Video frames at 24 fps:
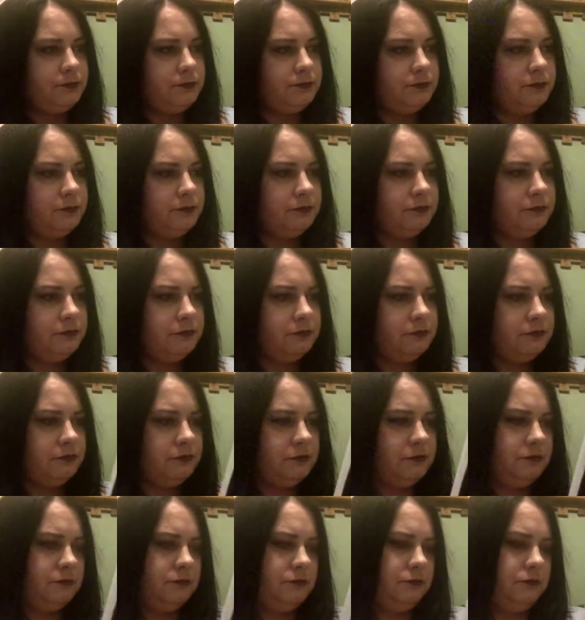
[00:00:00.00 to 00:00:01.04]

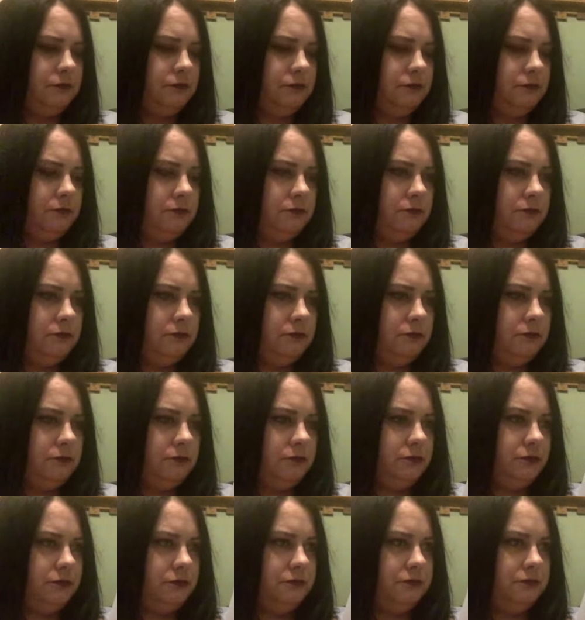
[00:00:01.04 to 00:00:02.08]

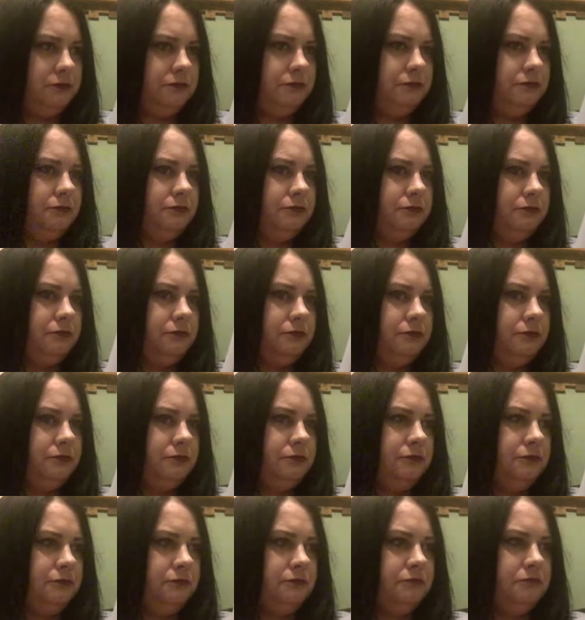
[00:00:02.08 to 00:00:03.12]

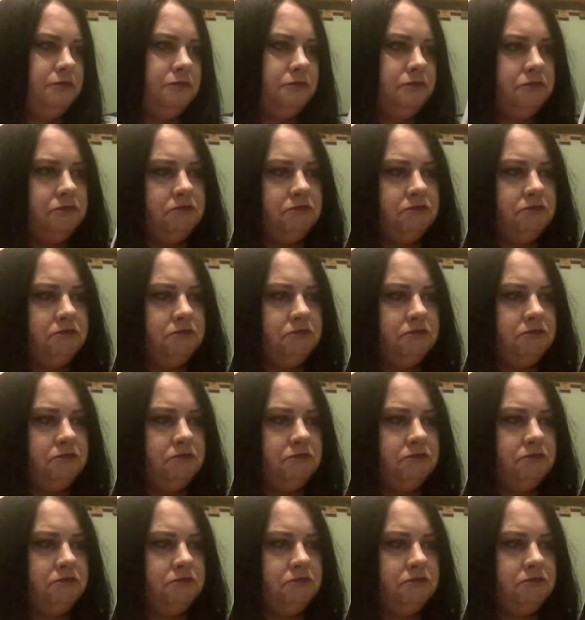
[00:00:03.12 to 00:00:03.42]
Nobody speaks.